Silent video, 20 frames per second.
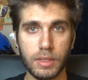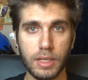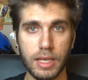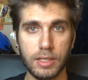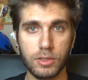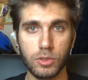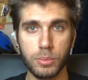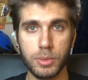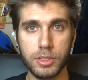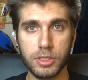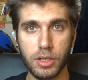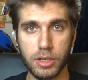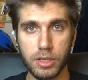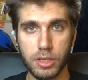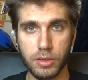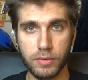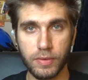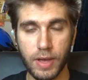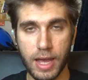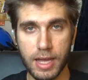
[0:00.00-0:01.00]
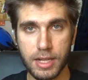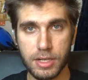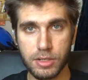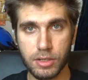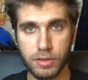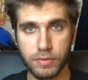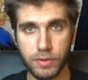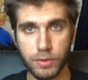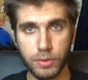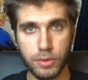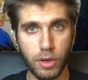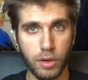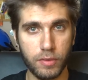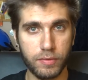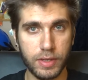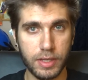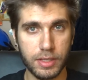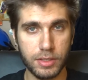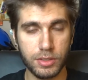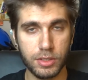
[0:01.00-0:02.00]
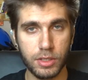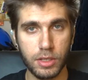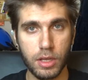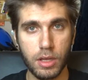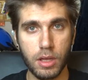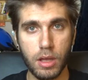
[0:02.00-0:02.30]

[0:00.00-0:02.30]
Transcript: It's almost like you've had a few coffees,